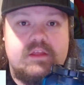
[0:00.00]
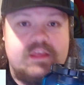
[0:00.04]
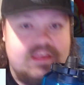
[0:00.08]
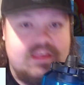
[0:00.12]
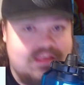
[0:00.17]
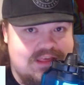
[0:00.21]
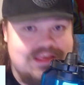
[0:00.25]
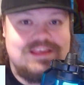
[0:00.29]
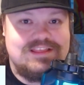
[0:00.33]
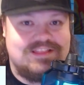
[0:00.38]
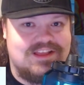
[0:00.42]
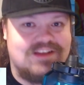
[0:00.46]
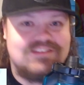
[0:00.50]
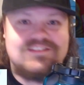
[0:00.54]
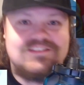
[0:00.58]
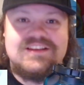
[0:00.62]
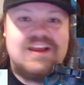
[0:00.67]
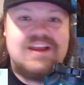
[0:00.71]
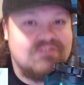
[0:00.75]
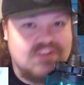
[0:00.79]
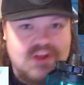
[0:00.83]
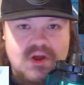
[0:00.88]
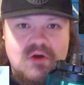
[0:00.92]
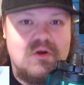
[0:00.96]
He doesn't
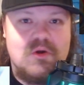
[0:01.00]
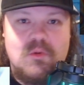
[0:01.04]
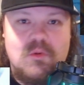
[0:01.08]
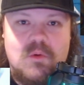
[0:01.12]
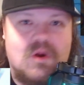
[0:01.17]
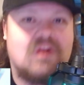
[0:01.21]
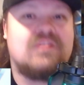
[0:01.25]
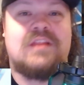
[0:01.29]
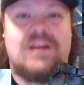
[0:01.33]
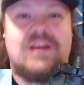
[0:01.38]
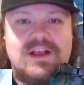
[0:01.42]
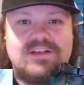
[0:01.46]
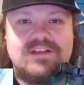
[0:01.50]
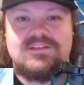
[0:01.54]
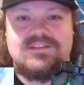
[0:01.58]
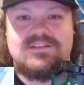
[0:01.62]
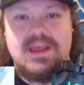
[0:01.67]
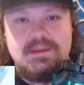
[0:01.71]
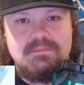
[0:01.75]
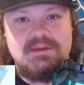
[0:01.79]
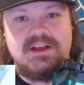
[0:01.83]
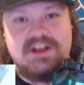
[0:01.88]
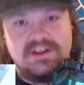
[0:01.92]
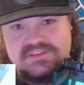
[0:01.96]
have to go into work the next
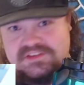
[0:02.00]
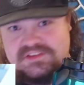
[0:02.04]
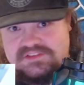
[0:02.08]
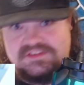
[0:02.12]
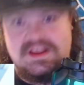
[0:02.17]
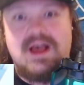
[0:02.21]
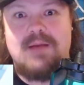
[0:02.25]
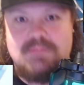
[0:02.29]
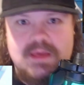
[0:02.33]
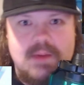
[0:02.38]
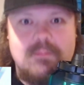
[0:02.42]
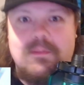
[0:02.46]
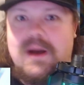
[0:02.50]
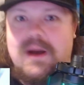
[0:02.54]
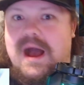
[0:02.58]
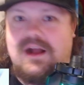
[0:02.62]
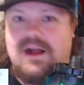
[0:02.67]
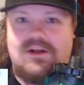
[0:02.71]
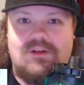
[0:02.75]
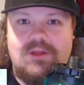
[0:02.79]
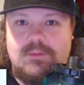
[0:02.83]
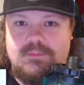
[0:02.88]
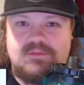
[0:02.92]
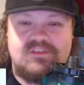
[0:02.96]
day because the zombie
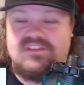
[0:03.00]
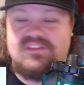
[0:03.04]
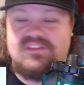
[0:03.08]
apocalypse has